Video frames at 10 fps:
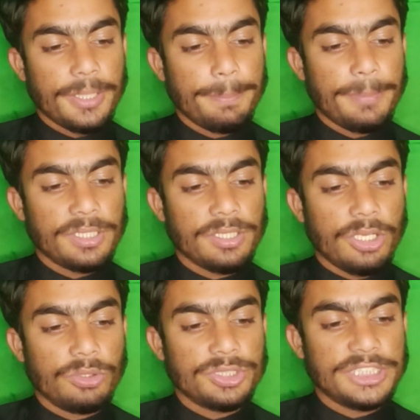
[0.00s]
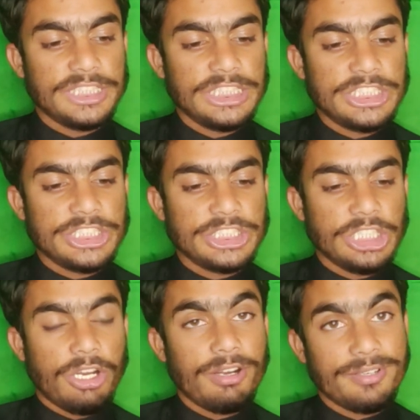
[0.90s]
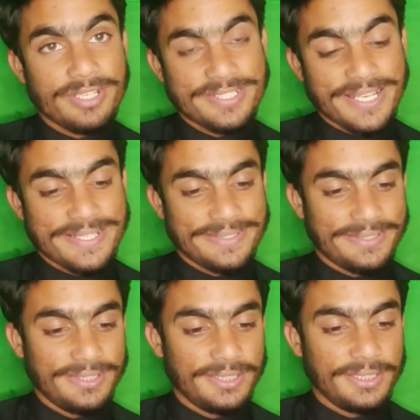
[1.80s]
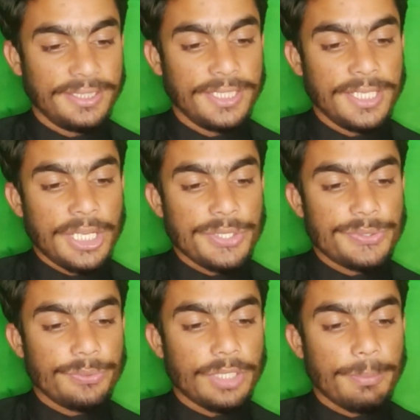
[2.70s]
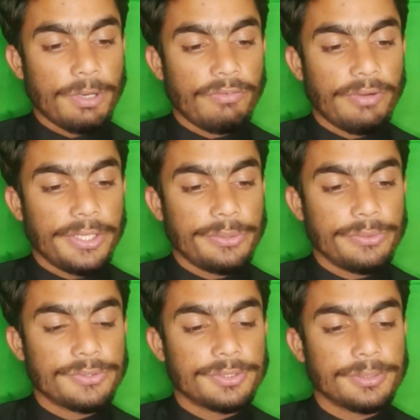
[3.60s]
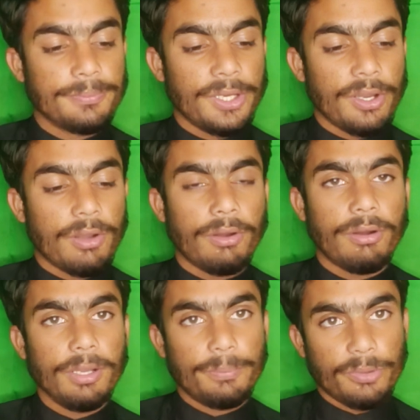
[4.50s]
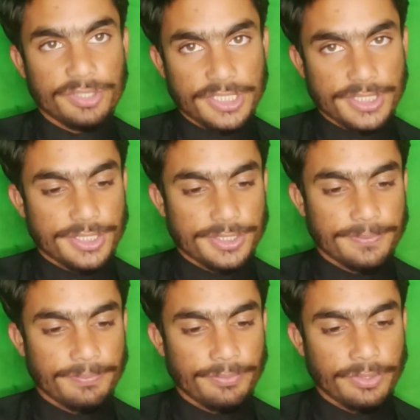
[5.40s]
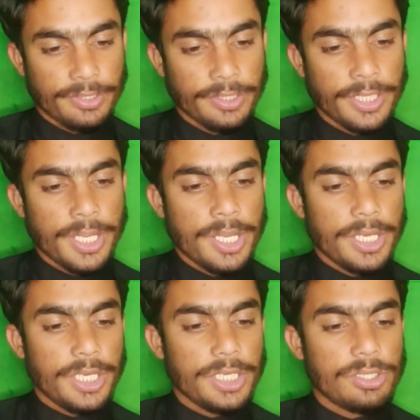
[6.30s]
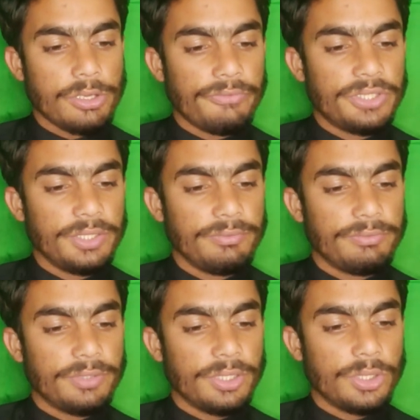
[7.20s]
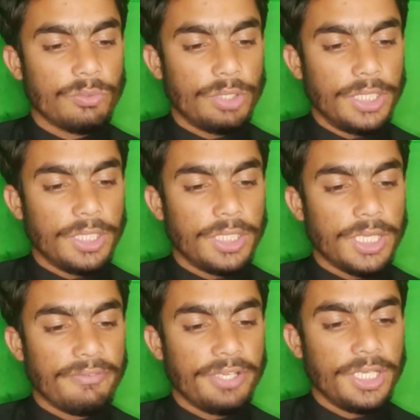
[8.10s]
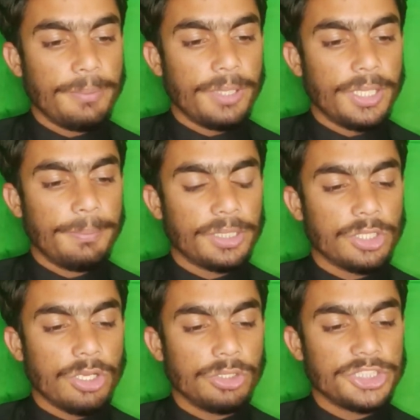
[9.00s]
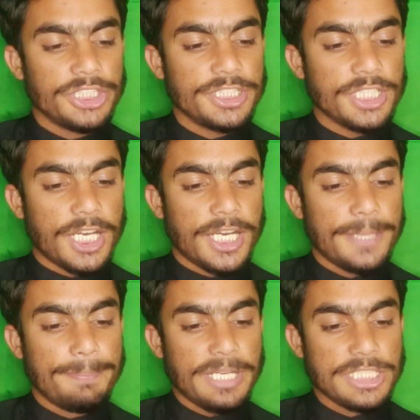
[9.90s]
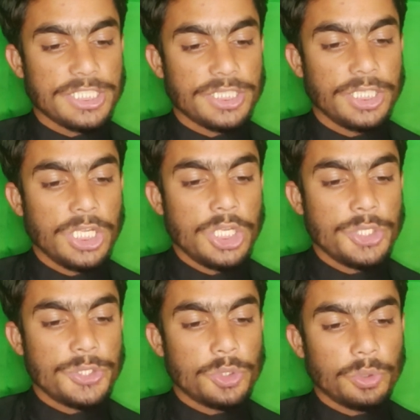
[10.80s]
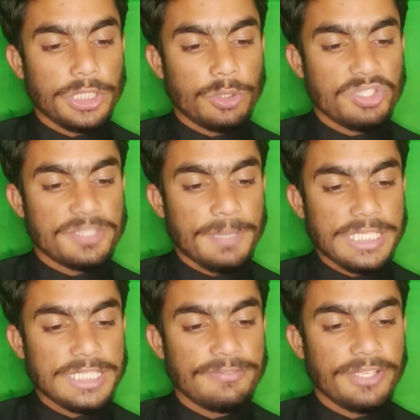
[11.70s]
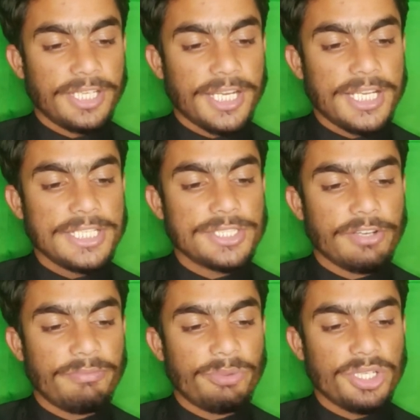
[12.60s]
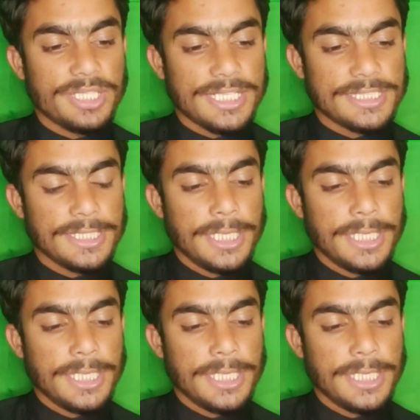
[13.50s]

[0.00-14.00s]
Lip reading: methodology is not necessarily suitable for use by all projects. Each of the available methodologies are best suited to specific kinds of projects